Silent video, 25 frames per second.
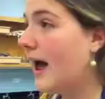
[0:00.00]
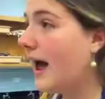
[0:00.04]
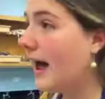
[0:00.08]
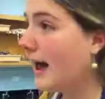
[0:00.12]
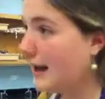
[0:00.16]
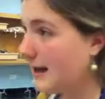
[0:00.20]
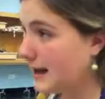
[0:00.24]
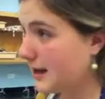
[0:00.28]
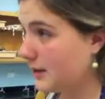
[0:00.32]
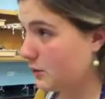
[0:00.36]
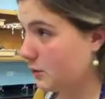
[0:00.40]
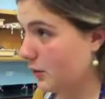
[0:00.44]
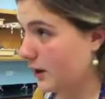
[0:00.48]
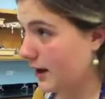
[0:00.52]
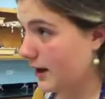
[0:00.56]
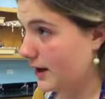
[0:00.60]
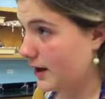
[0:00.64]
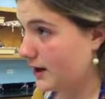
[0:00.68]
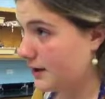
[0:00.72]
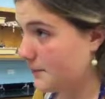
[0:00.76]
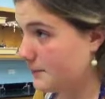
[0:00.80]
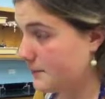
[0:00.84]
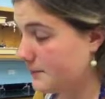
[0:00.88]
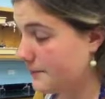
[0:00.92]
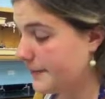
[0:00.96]

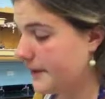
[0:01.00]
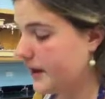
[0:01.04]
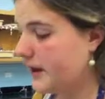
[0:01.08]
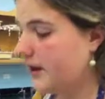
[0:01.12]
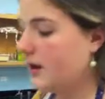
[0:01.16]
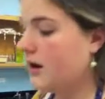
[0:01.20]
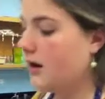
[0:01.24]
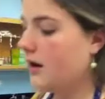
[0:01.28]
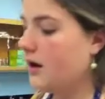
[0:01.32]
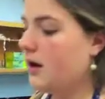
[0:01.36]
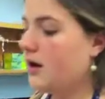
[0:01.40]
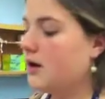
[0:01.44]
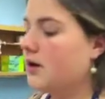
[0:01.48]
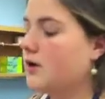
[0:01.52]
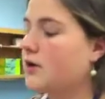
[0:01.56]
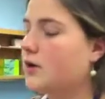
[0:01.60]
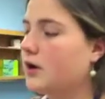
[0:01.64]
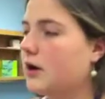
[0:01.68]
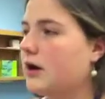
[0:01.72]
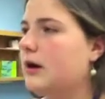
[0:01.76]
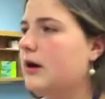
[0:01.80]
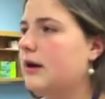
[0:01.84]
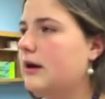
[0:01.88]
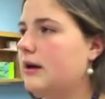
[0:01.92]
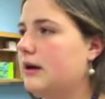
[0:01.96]
Anyway, you're
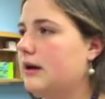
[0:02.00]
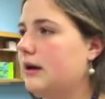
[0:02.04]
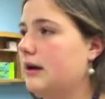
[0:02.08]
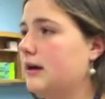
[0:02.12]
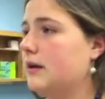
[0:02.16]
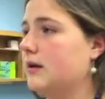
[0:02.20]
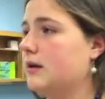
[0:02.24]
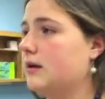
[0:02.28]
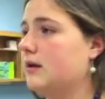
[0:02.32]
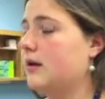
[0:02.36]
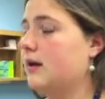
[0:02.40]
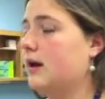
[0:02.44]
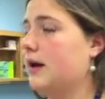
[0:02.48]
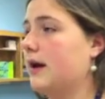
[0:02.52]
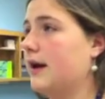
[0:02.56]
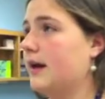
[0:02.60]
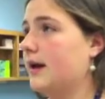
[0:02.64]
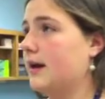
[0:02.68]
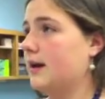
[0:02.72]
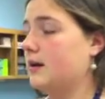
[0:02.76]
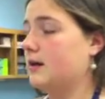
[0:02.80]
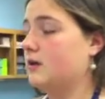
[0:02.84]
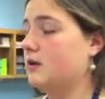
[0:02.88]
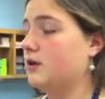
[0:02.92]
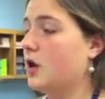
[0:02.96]
going to need
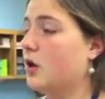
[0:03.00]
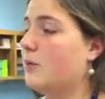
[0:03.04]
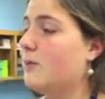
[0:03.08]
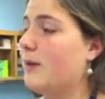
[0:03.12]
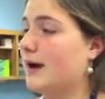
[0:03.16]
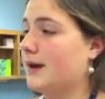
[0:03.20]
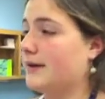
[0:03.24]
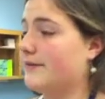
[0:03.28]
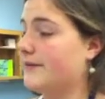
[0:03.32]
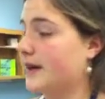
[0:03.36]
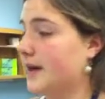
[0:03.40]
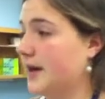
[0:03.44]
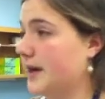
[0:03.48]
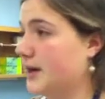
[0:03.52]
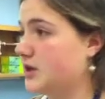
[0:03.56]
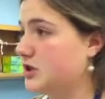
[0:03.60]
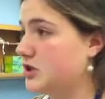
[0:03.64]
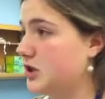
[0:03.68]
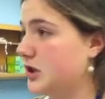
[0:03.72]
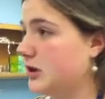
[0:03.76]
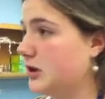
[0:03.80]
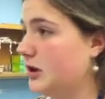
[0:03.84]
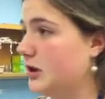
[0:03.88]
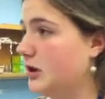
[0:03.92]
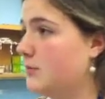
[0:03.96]
a low
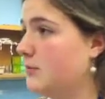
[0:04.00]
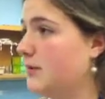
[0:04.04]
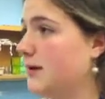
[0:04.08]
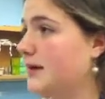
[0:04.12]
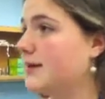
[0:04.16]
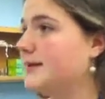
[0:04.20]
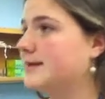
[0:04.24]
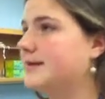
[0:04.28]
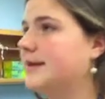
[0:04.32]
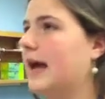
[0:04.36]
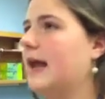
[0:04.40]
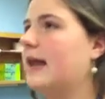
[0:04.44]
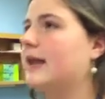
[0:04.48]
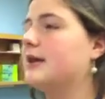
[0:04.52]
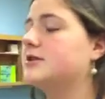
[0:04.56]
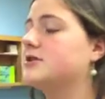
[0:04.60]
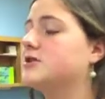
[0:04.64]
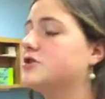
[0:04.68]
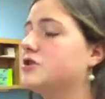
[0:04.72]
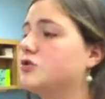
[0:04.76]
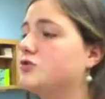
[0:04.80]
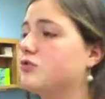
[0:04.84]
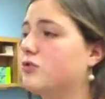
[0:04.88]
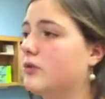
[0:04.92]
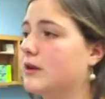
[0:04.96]
magnification because
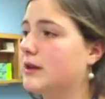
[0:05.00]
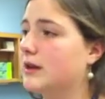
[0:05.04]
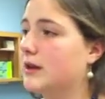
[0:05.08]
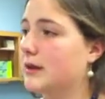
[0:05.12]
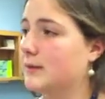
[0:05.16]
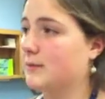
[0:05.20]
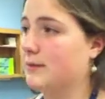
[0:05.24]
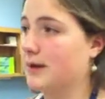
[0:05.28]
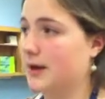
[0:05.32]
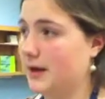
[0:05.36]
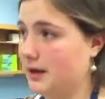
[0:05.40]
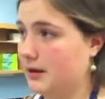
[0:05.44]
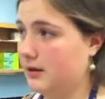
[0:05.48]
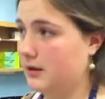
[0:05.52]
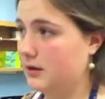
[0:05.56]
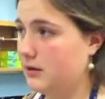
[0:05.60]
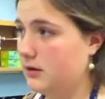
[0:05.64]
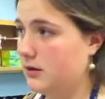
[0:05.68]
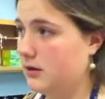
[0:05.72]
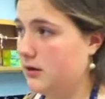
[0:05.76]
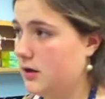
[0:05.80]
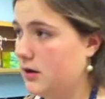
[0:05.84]
galaxies are really big.